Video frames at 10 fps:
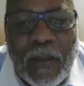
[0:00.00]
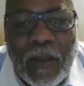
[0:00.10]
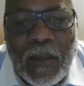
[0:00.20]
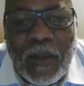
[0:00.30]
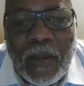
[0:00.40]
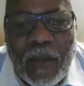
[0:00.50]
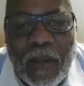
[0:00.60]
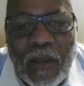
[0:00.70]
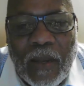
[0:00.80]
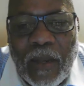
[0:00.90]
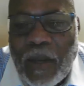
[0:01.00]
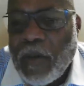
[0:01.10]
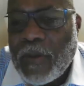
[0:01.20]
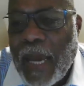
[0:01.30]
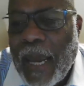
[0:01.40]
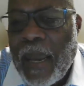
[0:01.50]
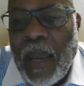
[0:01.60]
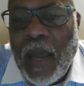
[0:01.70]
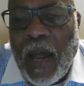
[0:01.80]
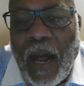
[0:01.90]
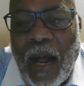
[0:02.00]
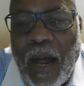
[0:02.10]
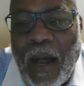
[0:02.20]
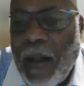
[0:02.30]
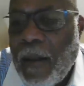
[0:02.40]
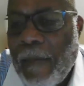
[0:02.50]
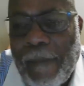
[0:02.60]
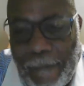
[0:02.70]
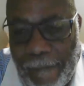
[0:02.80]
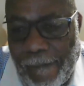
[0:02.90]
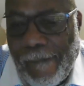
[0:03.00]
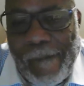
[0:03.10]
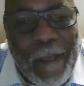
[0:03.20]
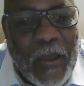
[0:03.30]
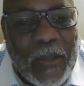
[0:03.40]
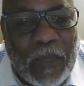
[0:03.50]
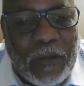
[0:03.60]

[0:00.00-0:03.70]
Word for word: Aye. Okay, uh, I think that's